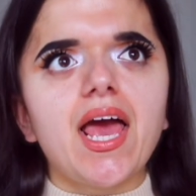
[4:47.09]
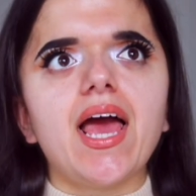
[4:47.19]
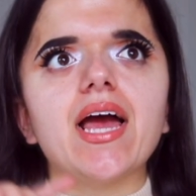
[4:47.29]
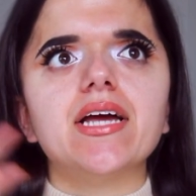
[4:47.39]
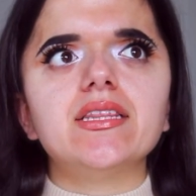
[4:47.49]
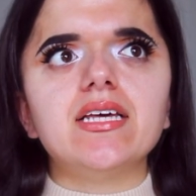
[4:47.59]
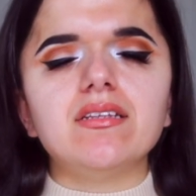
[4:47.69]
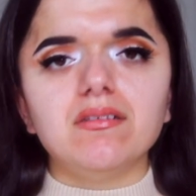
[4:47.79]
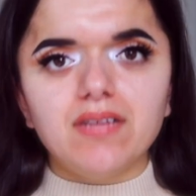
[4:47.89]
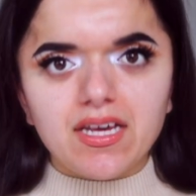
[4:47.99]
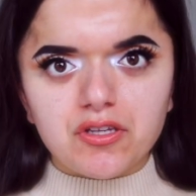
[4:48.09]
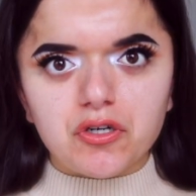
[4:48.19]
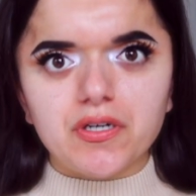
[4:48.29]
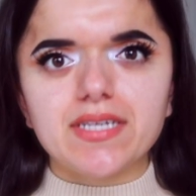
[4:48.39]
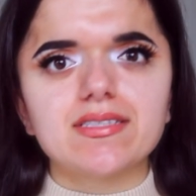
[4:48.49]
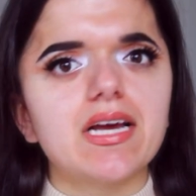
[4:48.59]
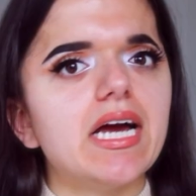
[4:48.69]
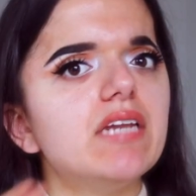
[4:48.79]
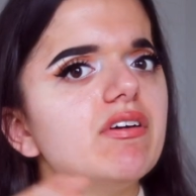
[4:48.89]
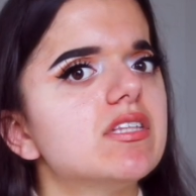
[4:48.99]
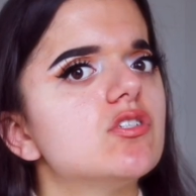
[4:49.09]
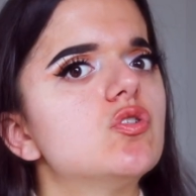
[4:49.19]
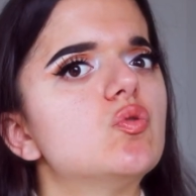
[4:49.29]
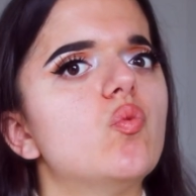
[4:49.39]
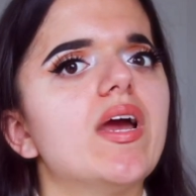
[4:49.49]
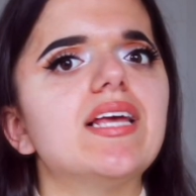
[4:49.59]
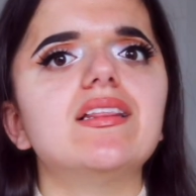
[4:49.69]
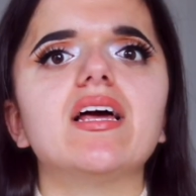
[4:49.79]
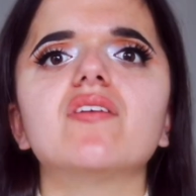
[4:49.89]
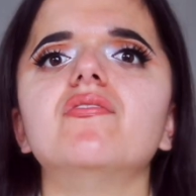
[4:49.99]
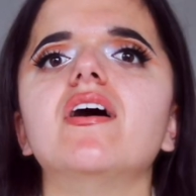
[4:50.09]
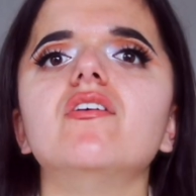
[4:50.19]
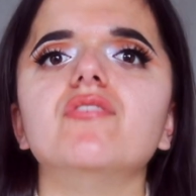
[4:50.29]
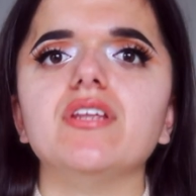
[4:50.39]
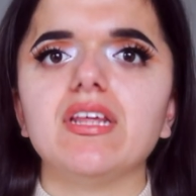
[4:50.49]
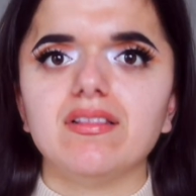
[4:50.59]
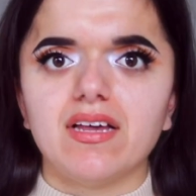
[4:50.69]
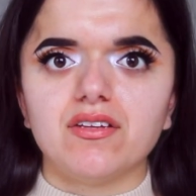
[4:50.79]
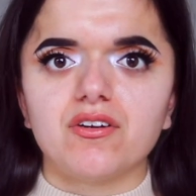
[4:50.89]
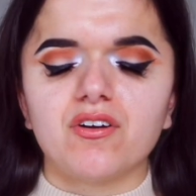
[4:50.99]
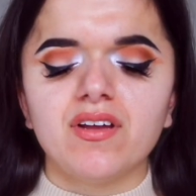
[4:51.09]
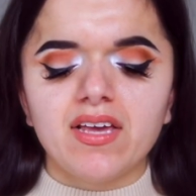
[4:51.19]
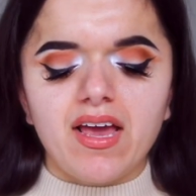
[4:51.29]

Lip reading: And then the leather is kind of like the suede-like velvety leather.